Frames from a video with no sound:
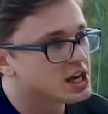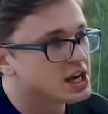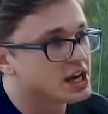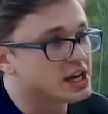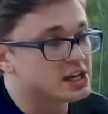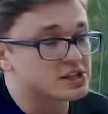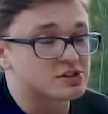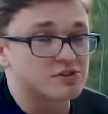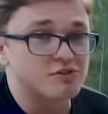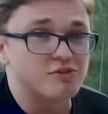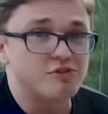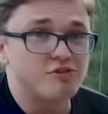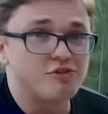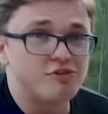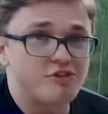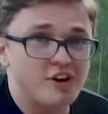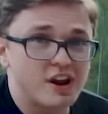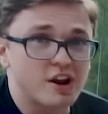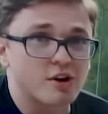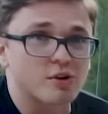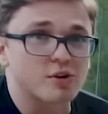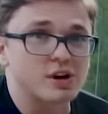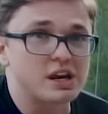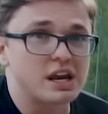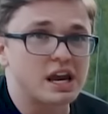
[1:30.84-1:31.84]
is
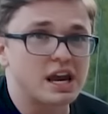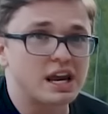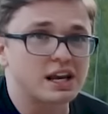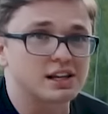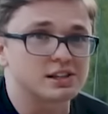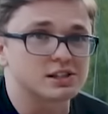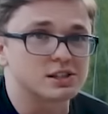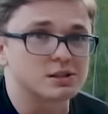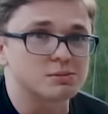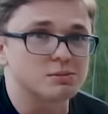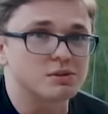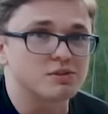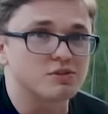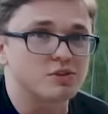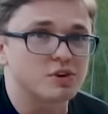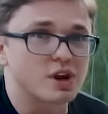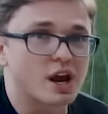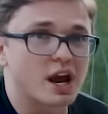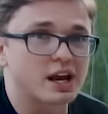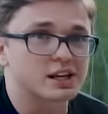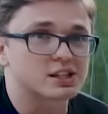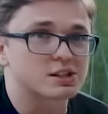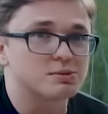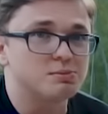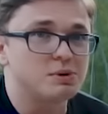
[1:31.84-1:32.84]
very handsome, if you
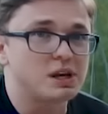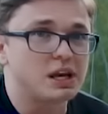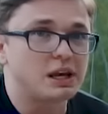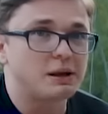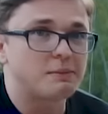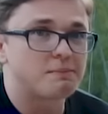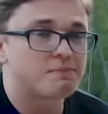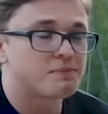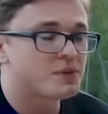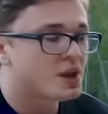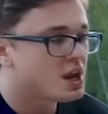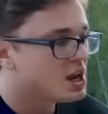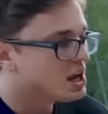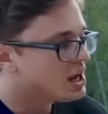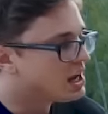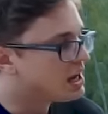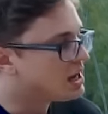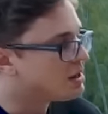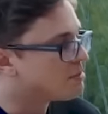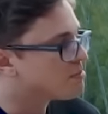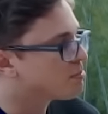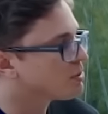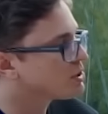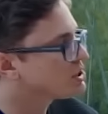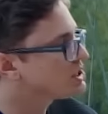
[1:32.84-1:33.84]
ask me.
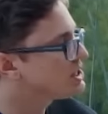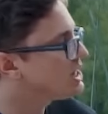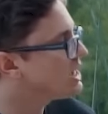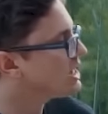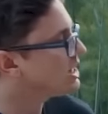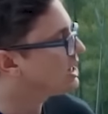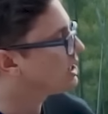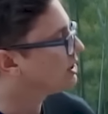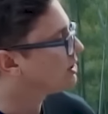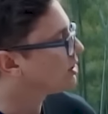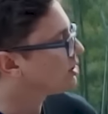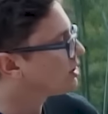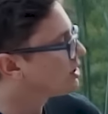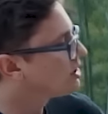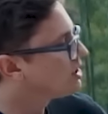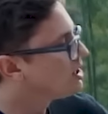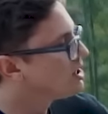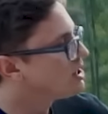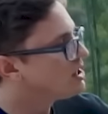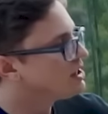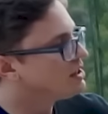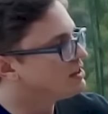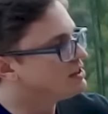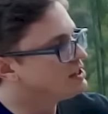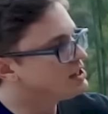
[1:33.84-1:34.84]
In particular,
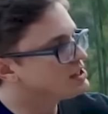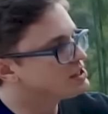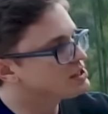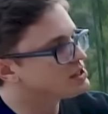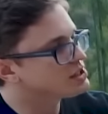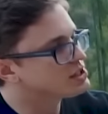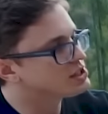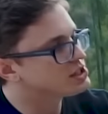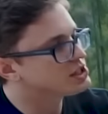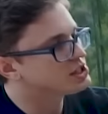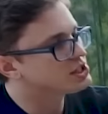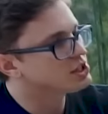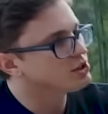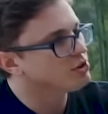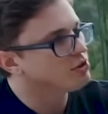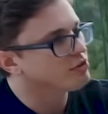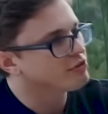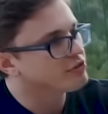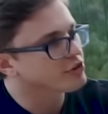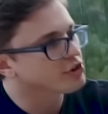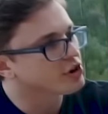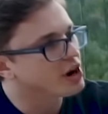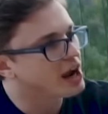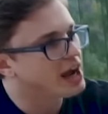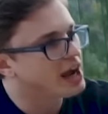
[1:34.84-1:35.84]
this silver